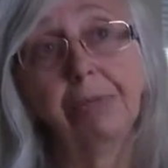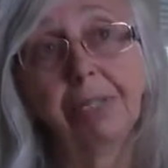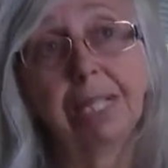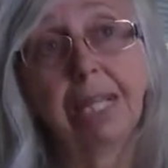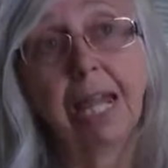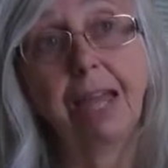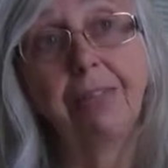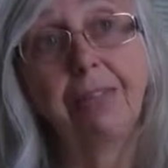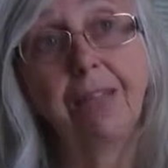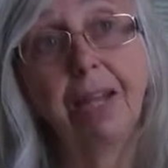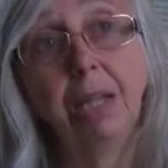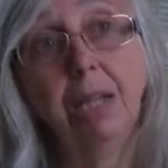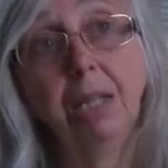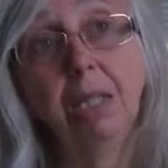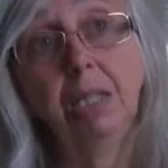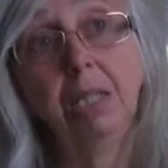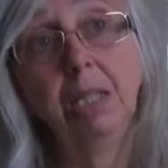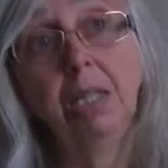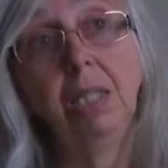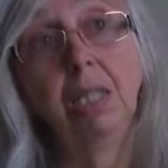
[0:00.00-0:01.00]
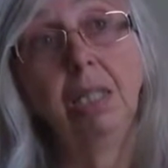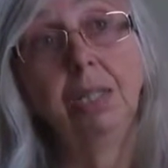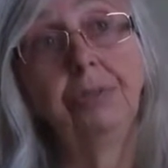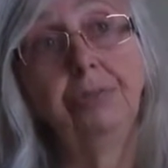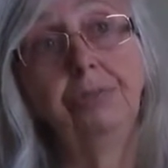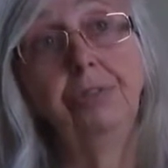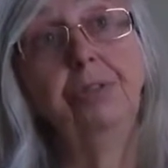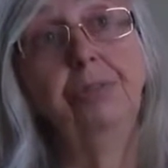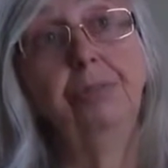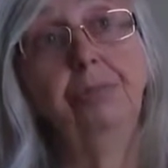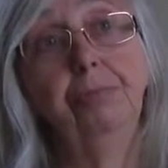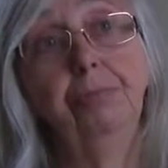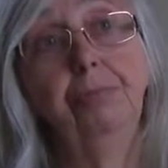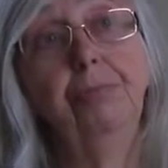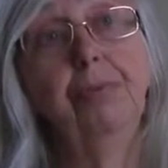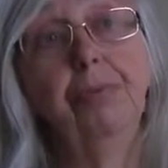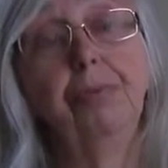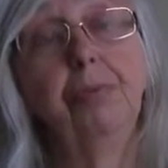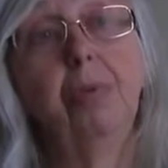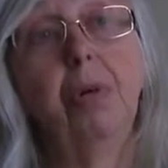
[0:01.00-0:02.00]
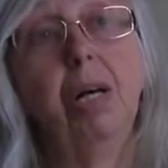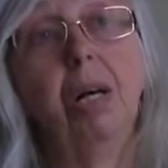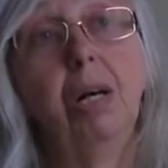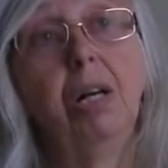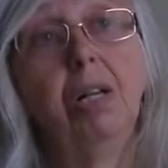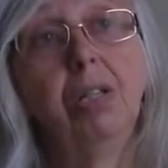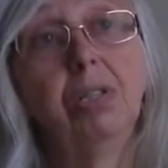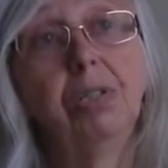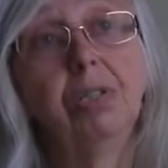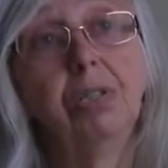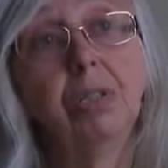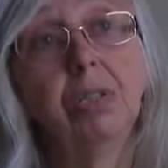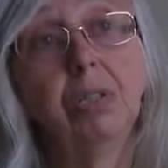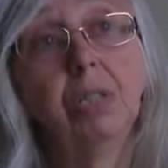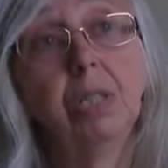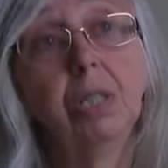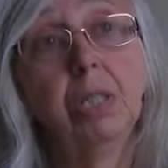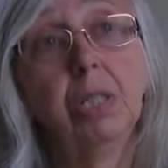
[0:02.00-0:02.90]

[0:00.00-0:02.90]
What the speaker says: together through art,